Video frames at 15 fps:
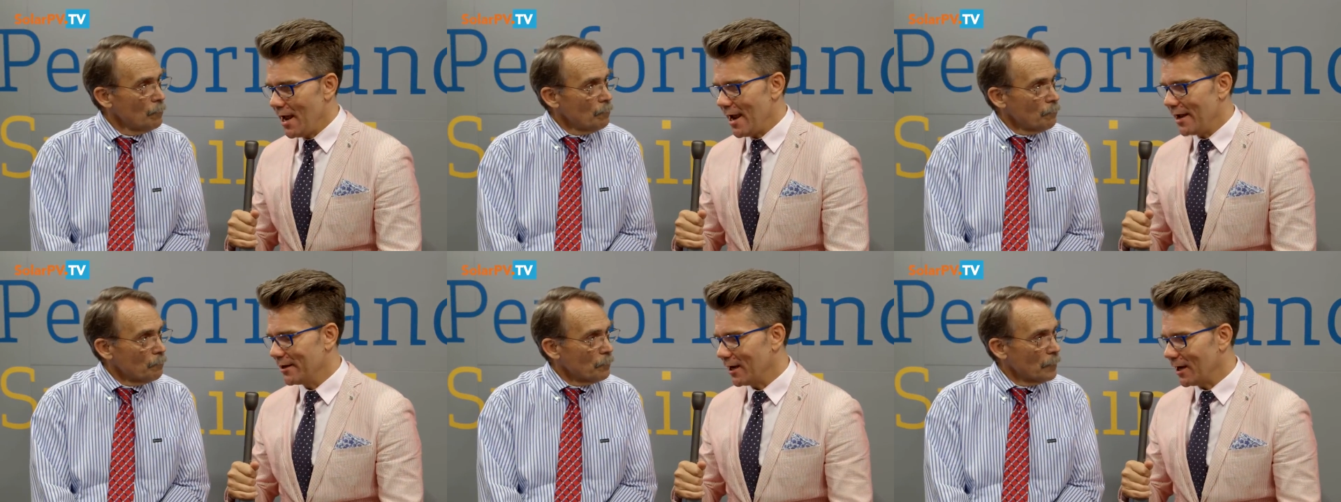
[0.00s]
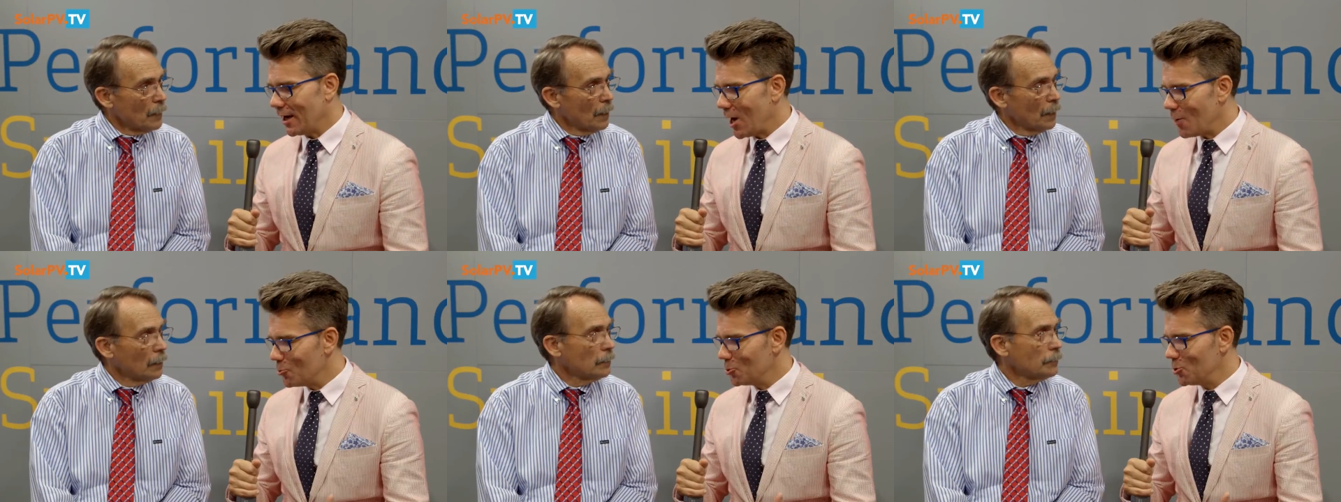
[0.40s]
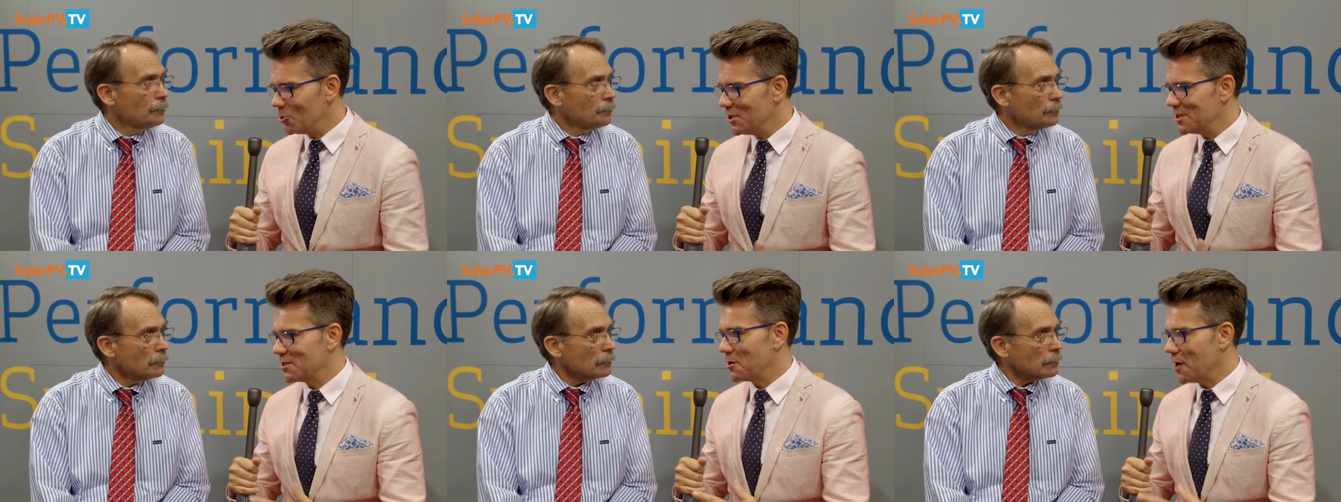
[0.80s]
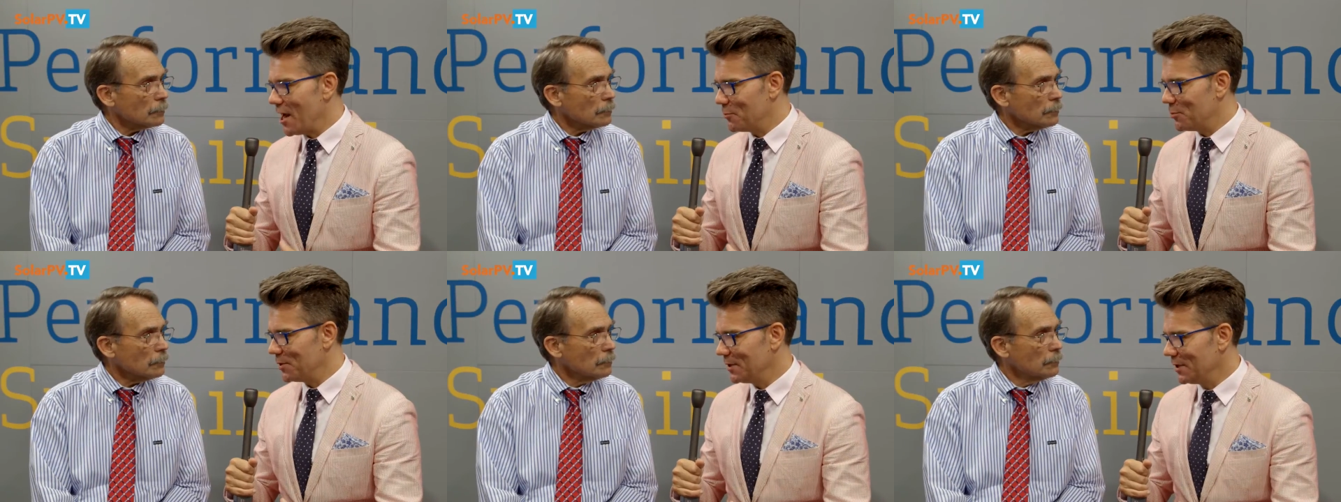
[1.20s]
Speaker 1: And how would you
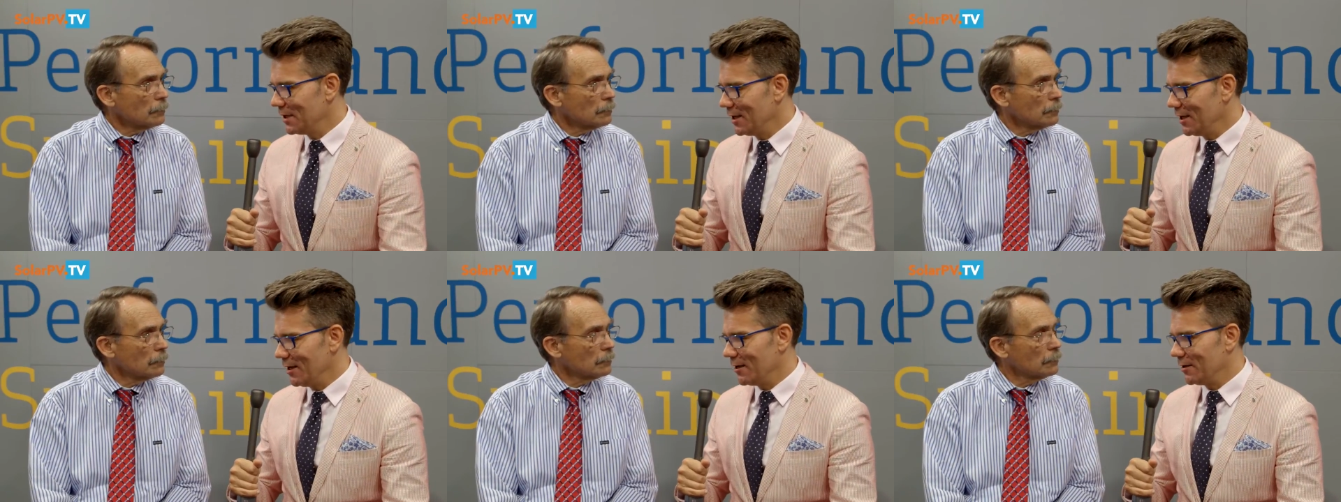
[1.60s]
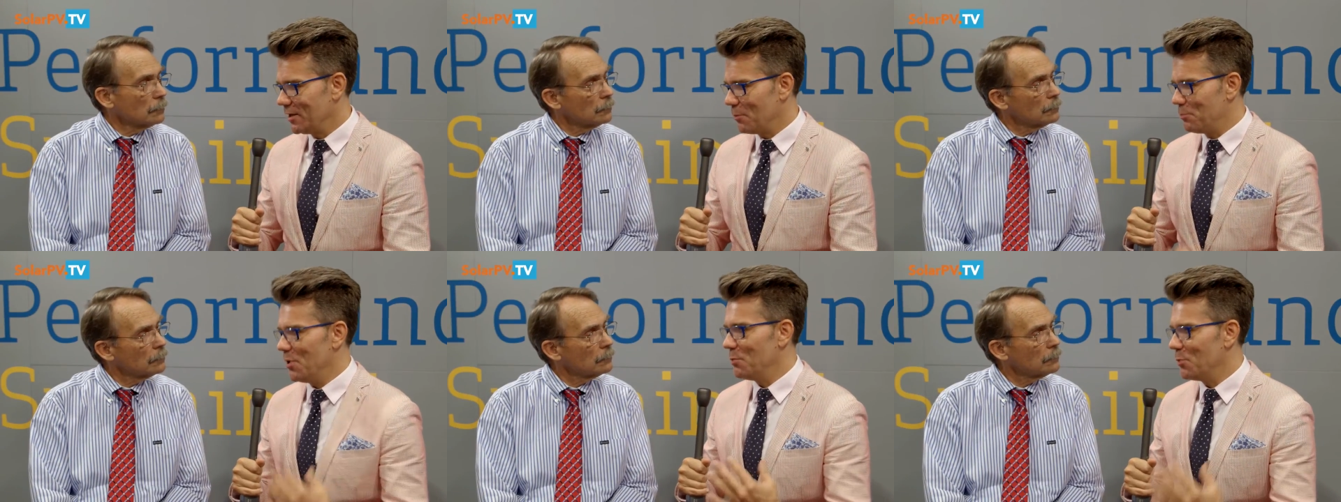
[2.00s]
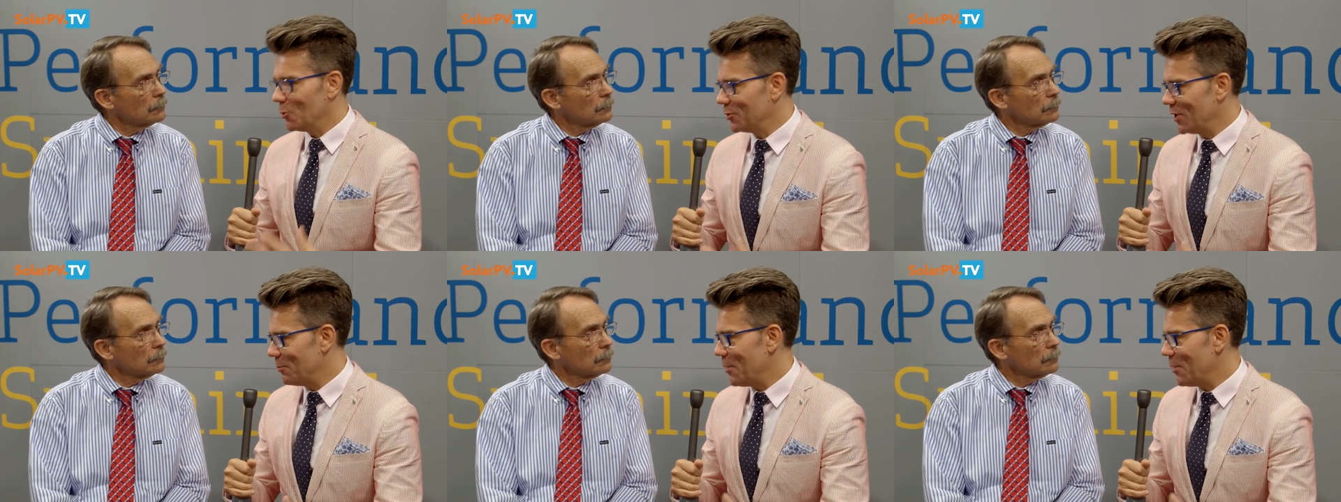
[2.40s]
describe the people, the